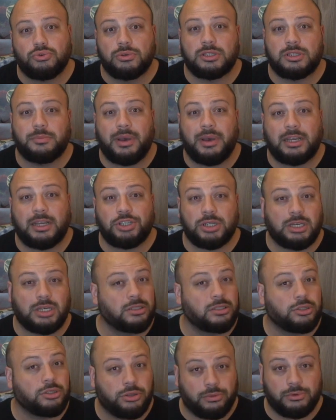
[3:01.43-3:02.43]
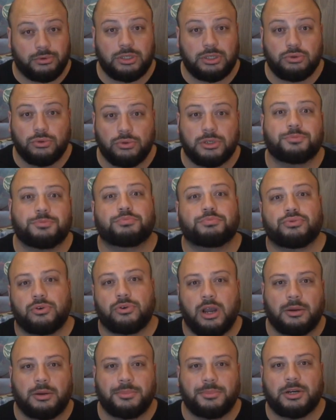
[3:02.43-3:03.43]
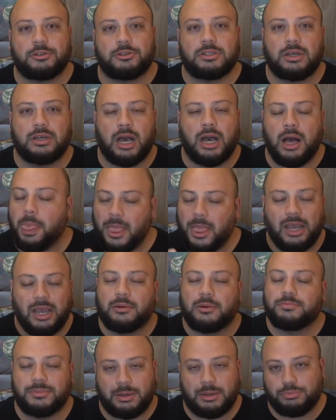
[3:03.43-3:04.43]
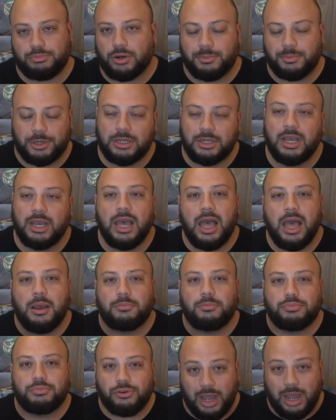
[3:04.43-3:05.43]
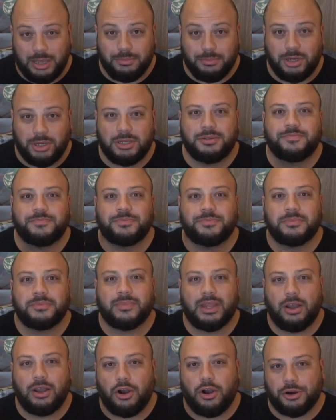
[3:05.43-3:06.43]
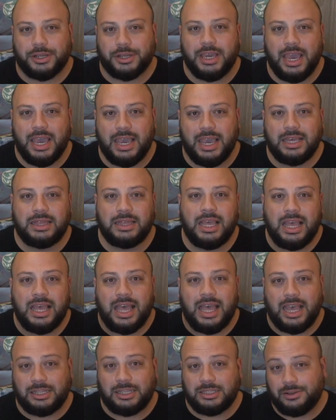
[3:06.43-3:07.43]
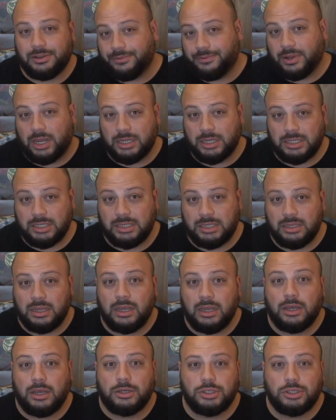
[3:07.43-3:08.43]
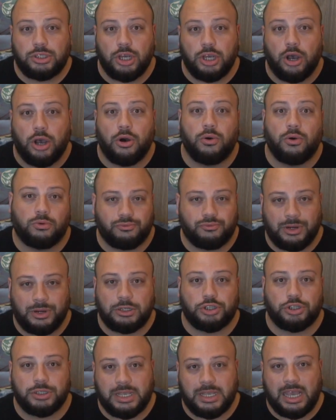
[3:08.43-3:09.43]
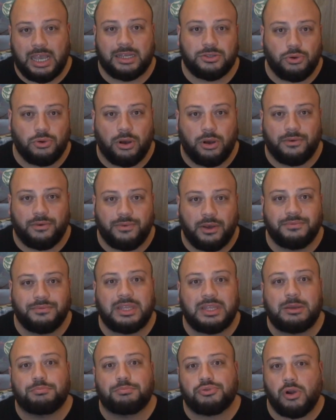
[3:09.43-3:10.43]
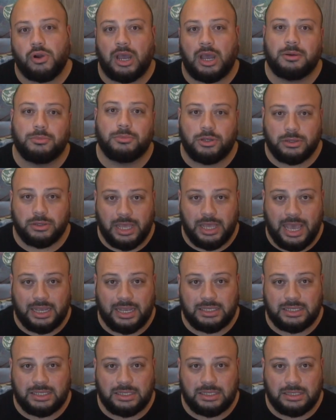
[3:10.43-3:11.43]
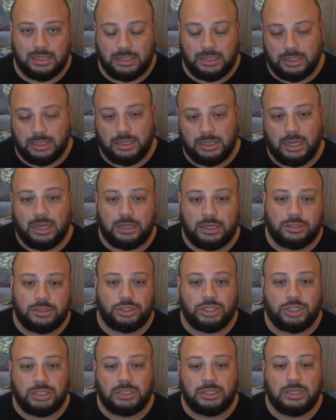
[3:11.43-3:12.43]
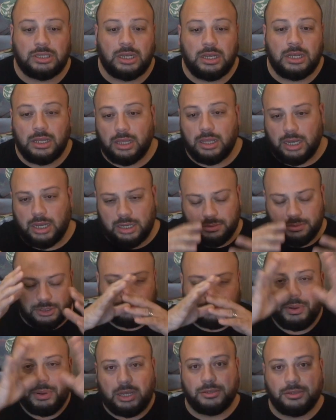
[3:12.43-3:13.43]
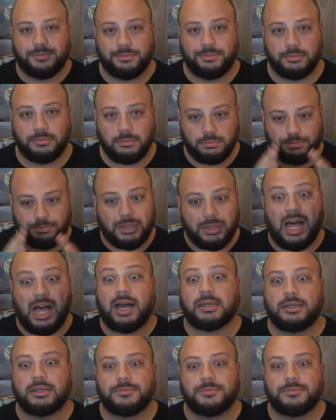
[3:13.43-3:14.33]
of magic into 3 schools: not primary, primal, arcane, and divine. So Rangers cast off of the primal casting sheet spell block.